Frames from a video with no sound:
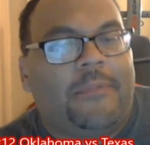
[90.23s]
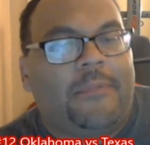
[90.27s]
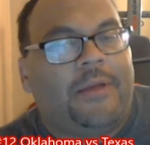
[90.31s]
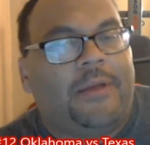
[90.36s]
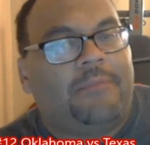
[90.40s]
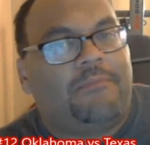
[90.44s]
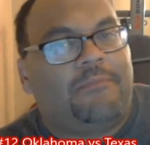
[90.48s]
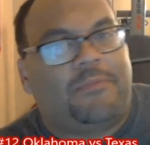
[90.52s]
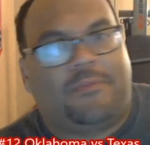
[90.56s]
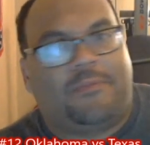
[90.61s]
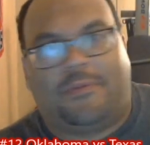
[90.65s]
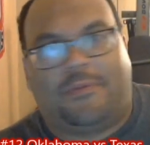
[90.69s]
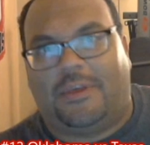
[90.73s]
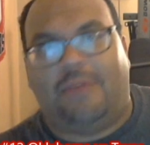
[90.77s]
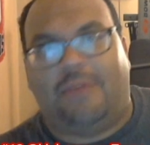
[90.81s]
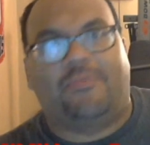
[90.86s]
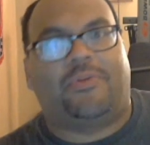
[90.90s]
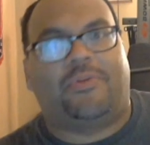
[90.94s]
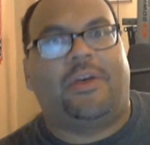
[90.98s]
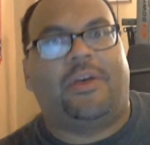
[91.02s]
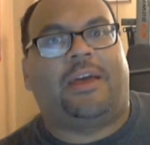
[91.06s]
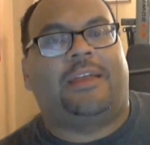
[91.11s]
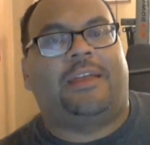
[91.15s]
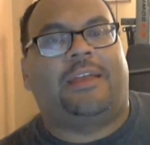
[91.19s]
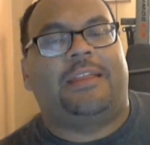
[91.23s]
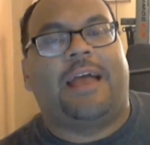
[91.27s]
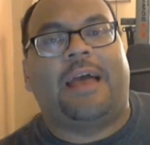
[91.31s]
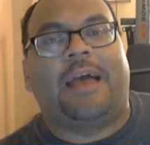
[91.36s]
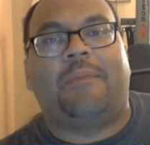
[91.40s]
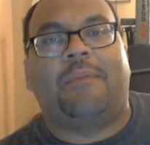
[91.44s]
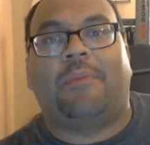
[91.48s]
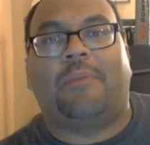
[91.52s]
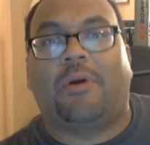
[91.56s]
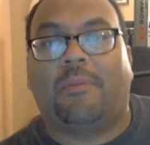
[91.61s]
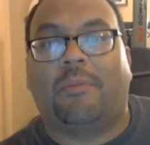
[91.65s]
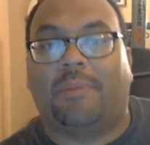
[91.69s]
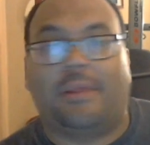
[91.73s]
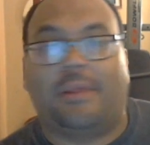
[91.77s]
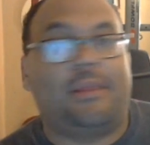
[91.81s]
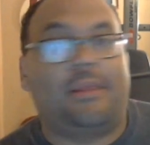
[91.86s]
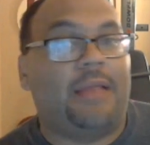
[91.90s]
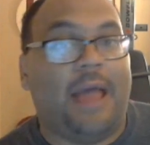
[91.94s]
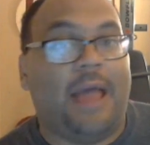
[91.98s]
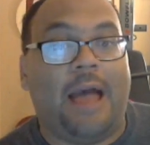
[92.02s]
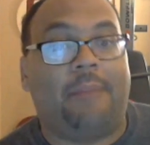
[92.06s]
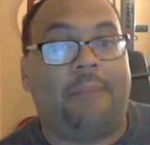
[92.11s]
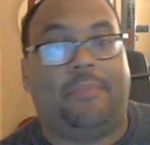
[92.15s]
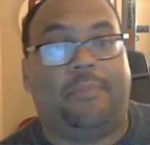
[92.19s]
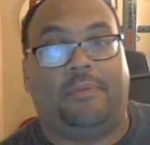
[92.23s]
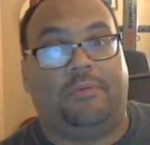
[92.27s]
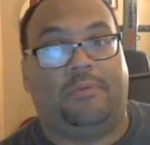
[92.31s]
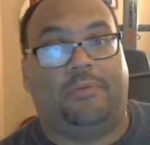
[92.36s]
It seems like a nightmare, but it happened.